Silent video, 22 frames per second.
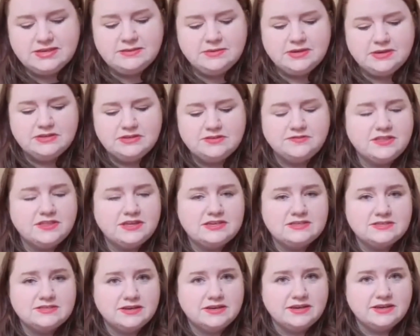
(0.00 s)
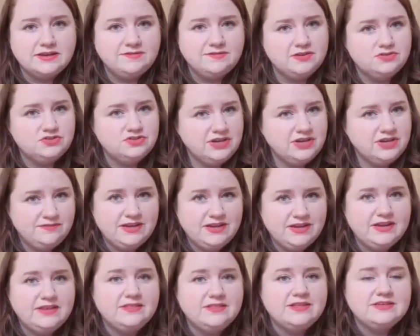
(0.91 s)
Same goes for things like if you're
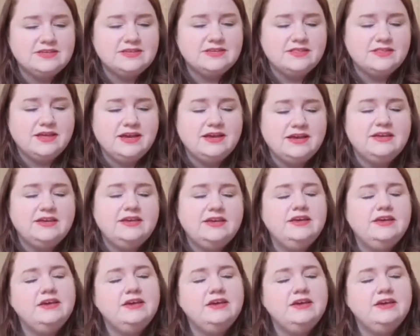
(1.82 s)
traveling and things like that.